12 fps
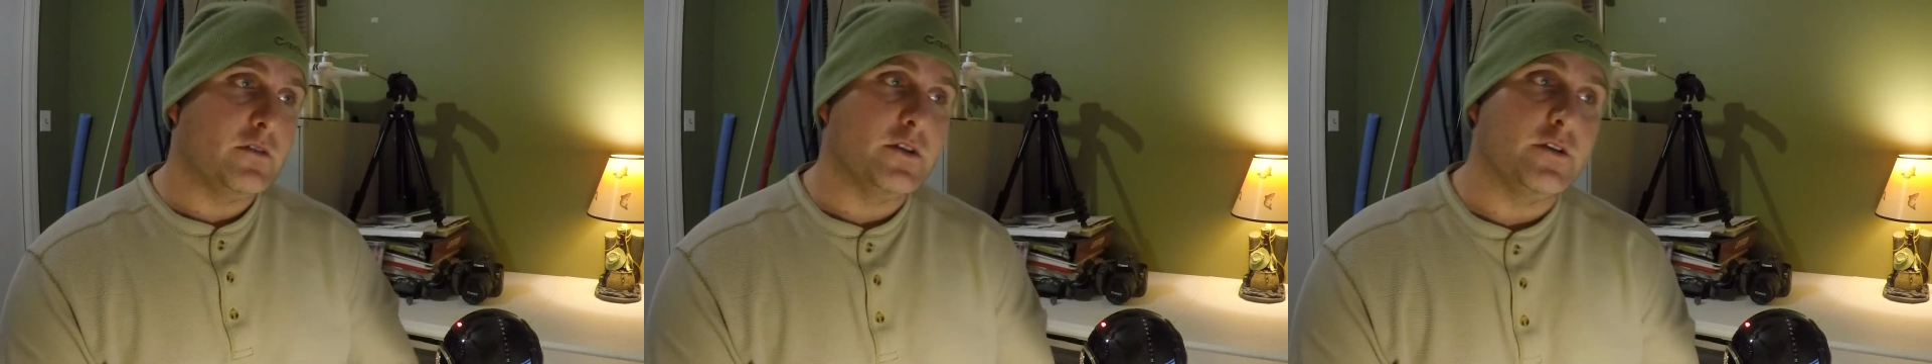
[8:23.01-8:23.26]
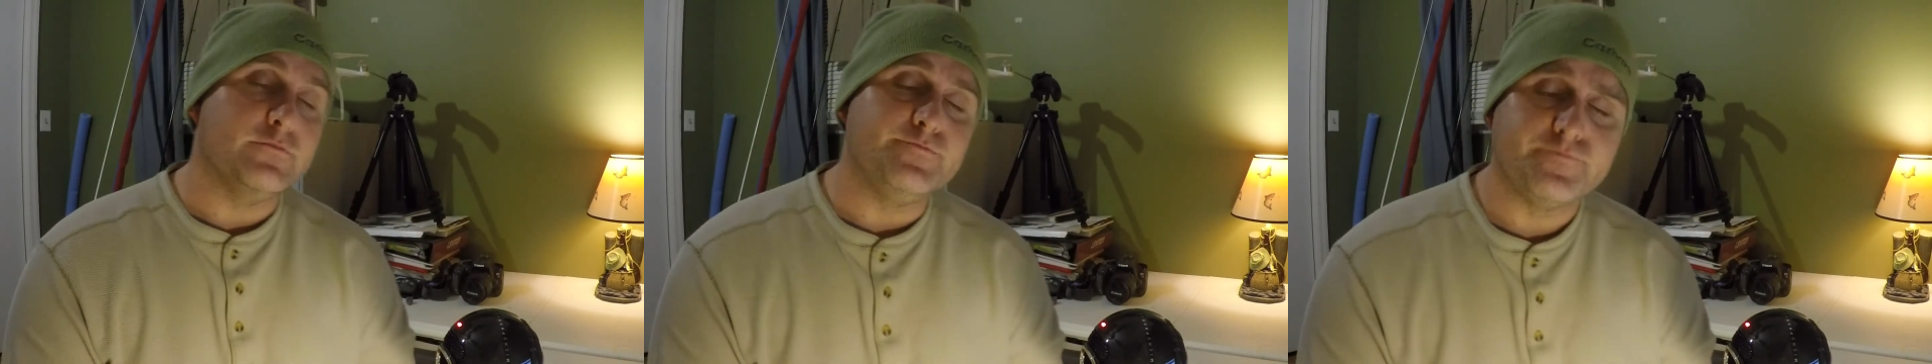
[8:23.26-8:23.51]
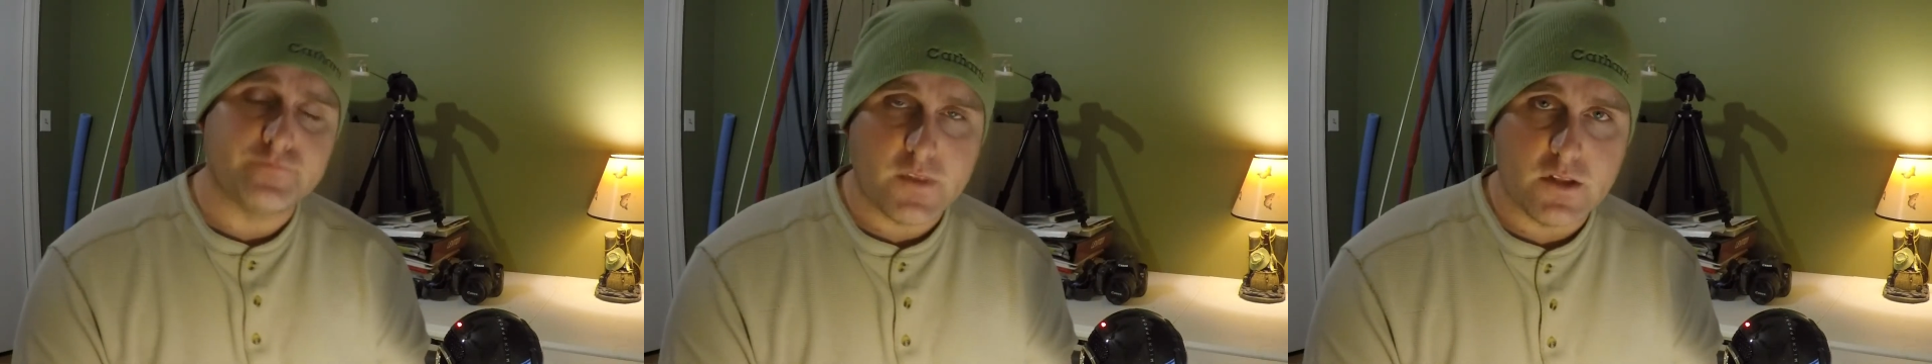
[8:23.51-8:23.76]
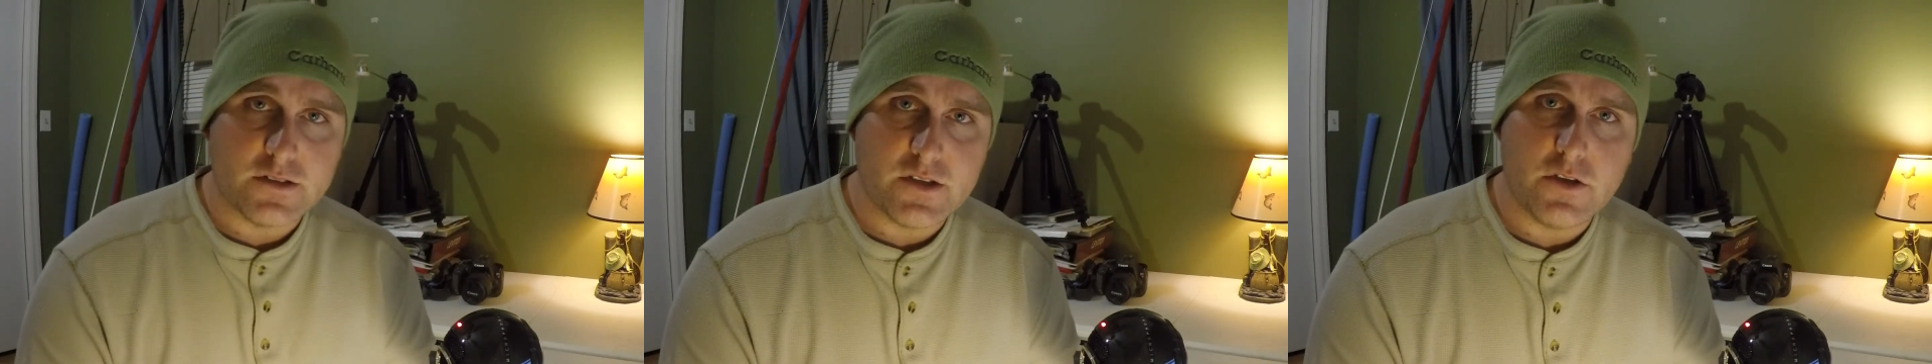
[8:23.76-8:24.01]
them.
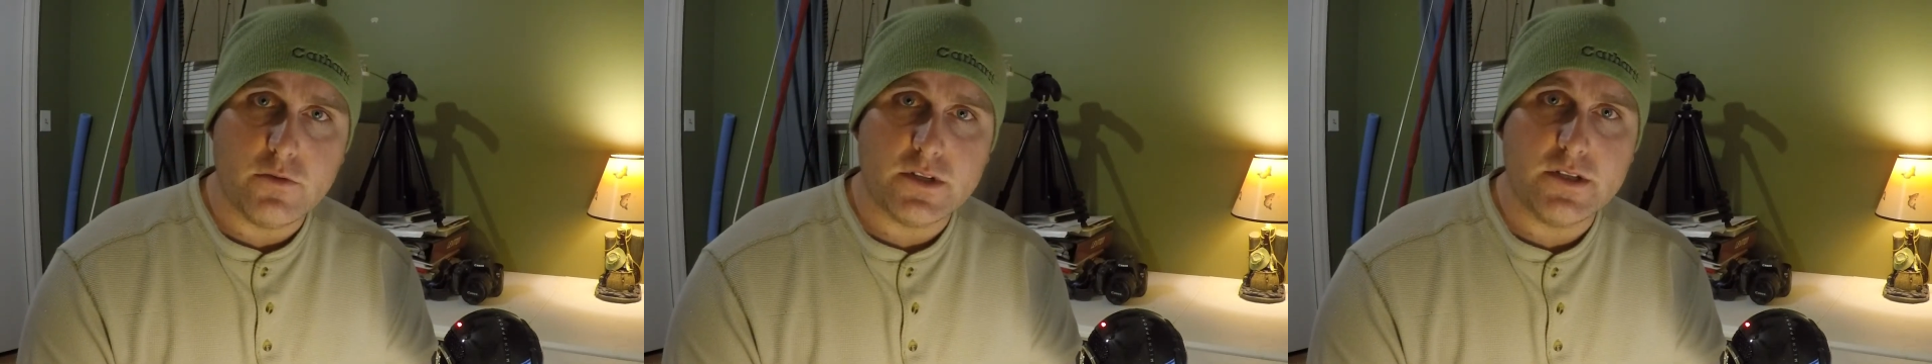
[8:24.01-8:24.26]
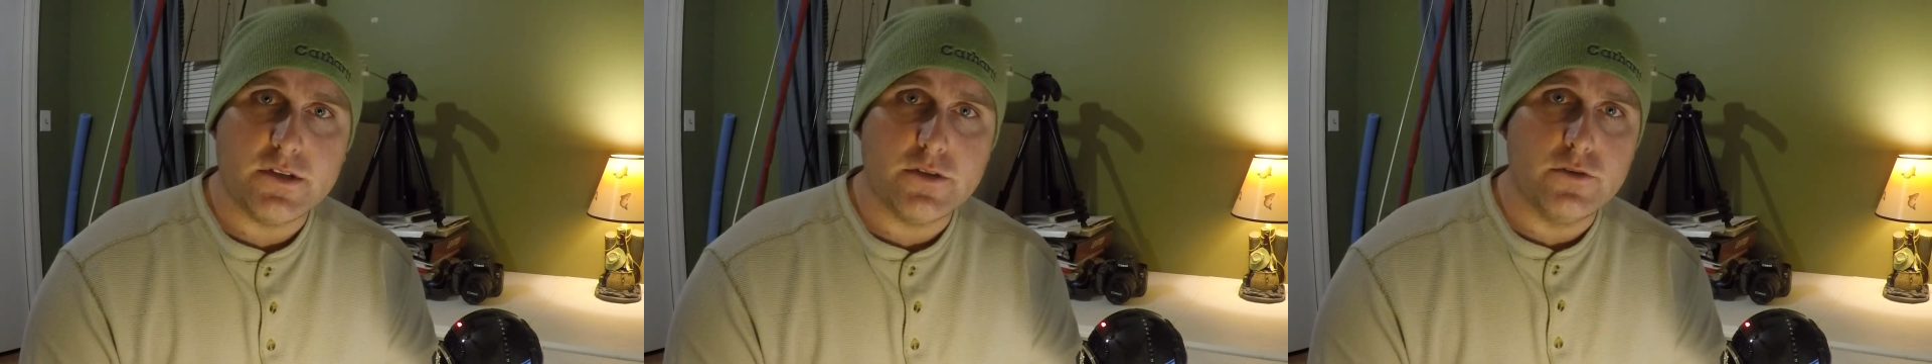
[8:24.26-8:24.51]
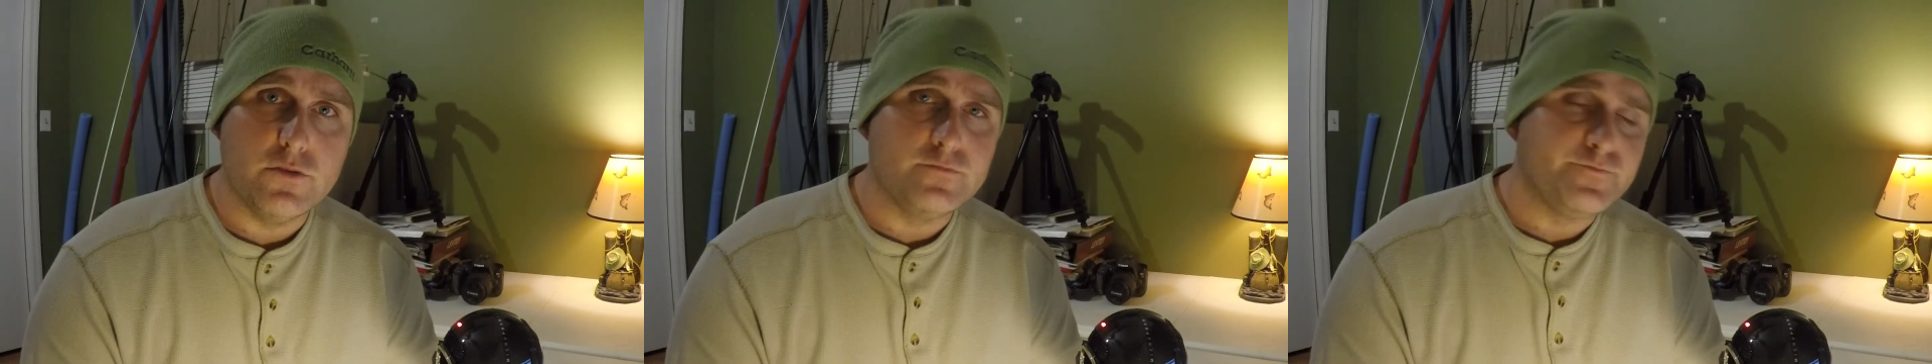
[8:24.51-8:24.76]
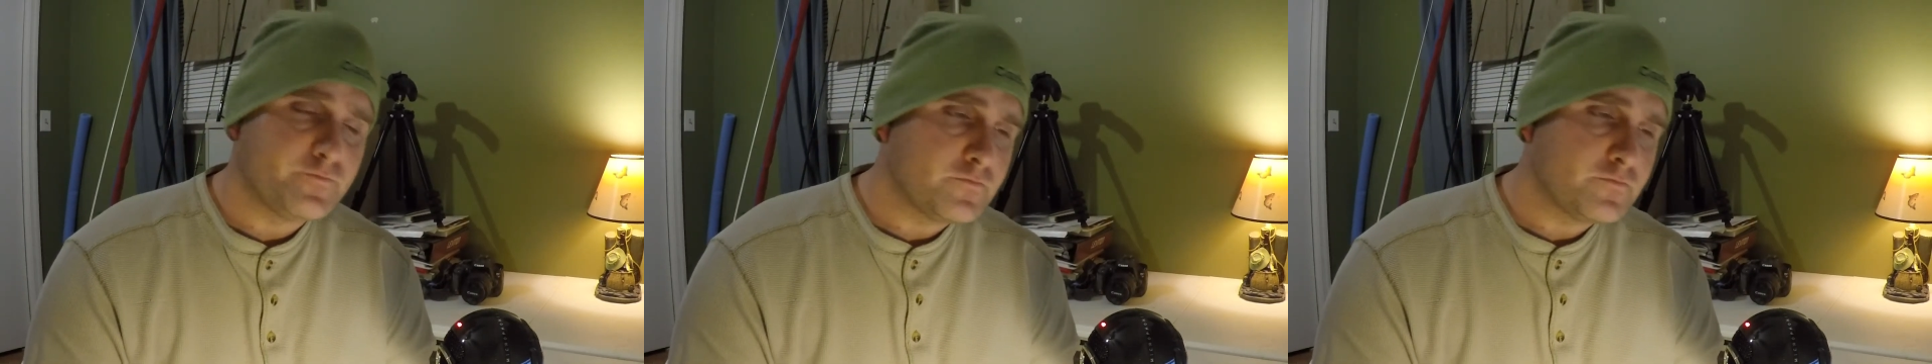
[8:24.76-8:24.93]
They'll tell you what to do.